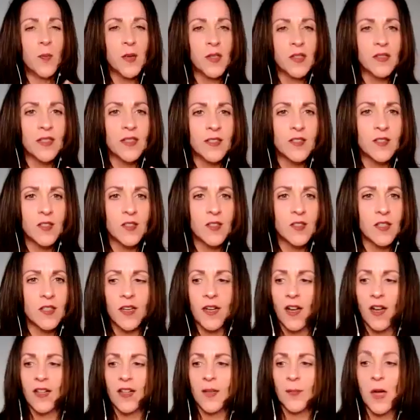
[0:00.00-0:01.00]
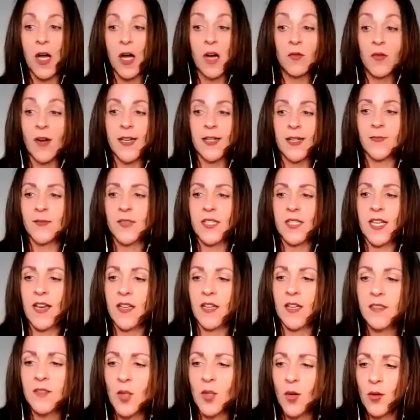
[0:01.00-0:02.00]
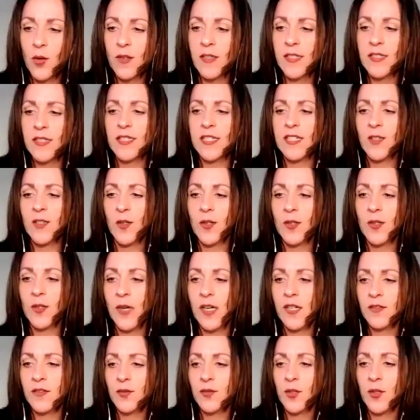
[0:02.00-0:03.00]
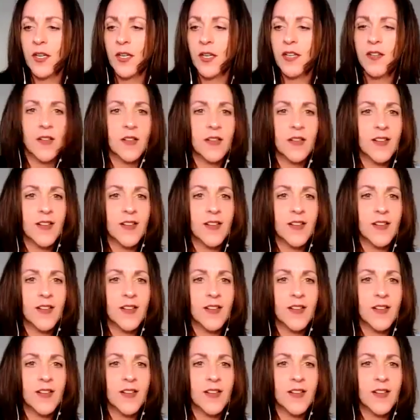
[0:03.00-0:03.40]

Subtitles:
buildings did they call them? I'll write them down. I'll totally decode them all for you.